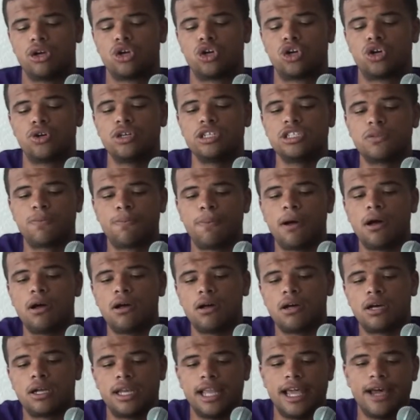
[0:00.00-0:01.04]
Chris
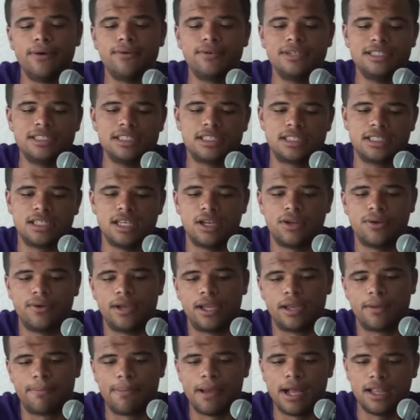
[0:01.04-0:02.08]
Paul now
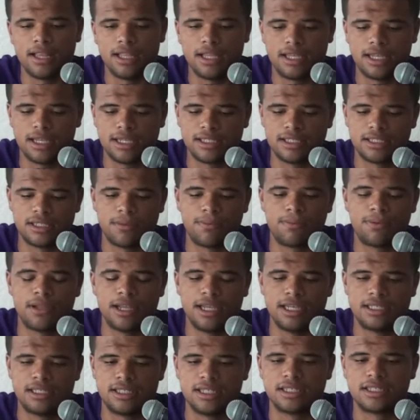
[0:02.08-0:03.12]
considering Pelicans as a
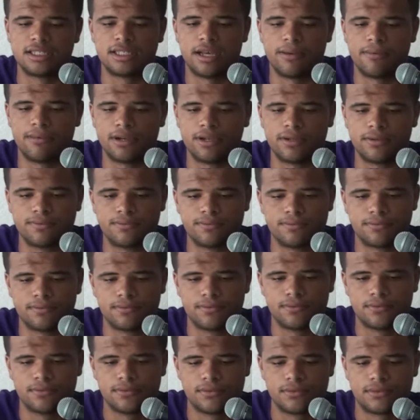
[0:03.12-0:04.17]
place this summer,
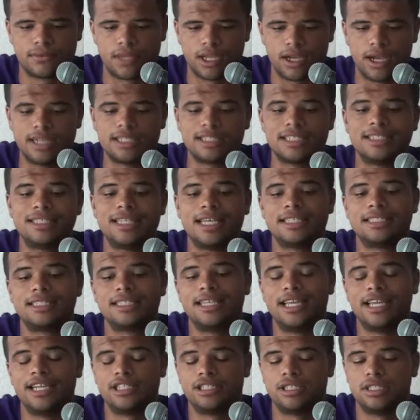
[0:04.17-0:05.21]
as a
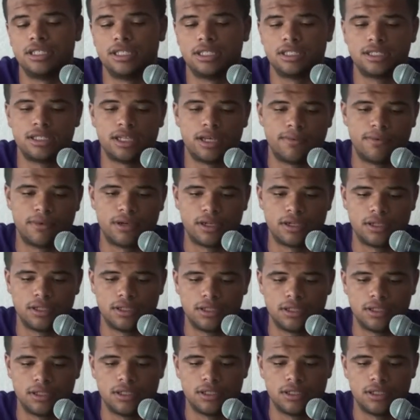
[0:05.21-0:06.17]
destination this summer.